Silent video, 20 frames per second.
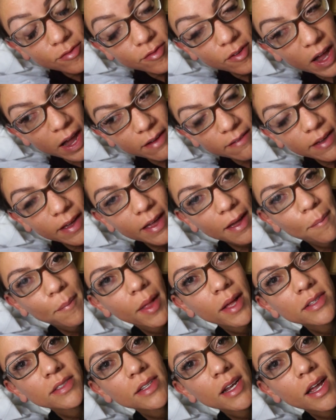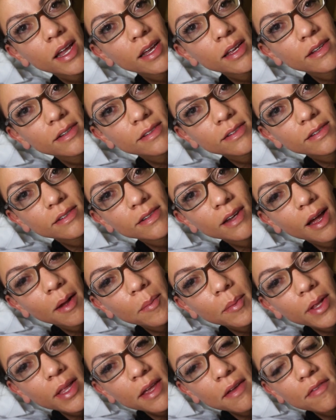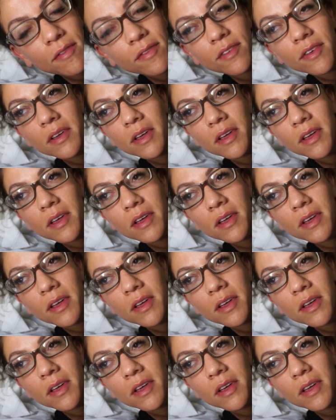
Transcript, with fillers: five A M last night, I believe.